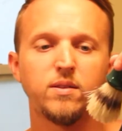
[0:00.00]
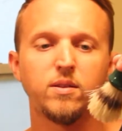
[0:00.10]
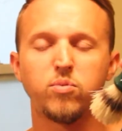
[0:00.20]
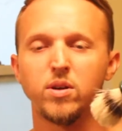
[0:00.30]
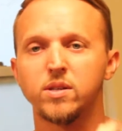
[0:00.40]
the
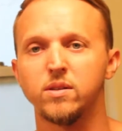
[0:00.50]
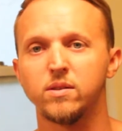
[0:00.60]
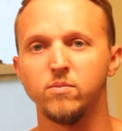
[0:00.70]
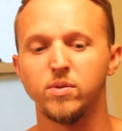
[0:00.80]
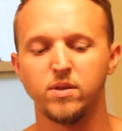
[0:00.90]
brush can
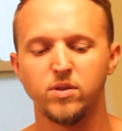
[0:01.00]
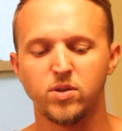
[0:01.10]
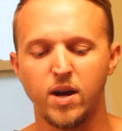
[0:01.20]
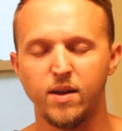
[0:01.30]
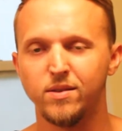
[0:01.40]
completely
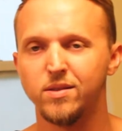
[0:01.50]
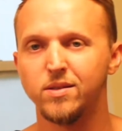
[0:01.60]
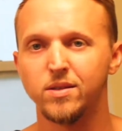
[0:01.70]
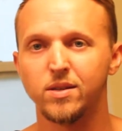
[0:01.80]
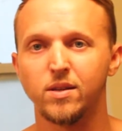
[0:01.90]
dry. This is
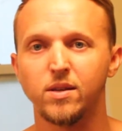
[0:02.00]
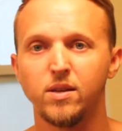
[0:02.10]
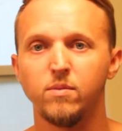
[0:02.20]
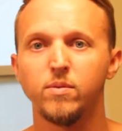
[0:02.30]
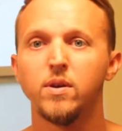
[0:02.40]
just going to
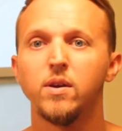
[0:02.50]
keep